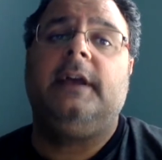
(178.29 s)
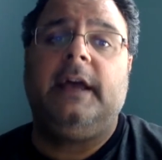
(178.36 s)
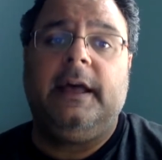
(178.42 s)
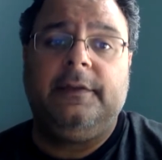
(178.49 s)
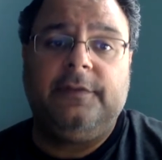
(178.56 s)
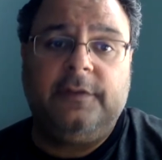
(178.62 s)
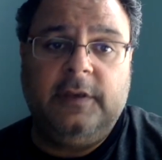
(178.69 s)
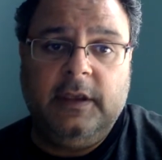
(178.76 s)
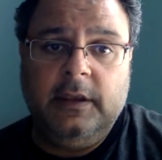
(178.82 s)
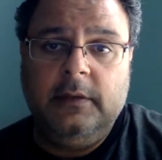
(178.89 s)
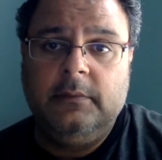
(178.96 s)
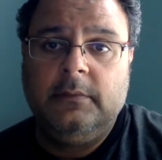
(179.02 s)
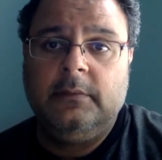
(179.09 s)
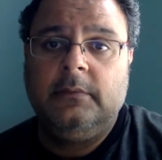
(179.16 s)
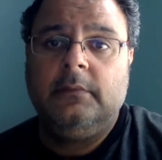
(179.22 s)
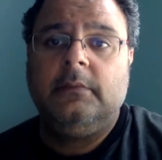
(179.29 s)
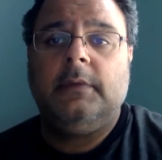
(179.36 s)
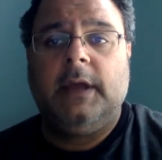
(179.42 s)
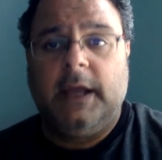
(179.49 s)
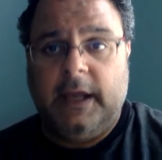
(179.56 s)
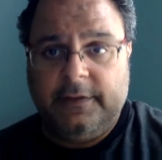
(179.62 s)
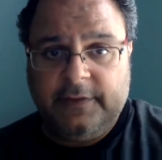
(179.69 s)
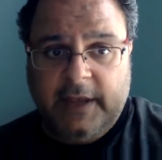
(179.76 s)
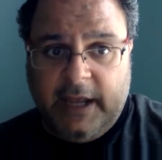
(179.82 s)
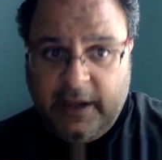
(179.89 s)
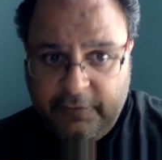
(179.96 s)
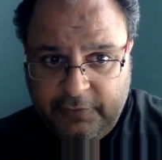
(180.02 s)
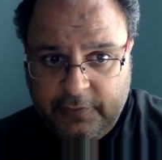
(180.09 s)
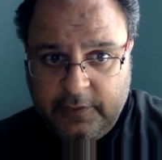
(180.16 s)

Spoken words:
ST, SF,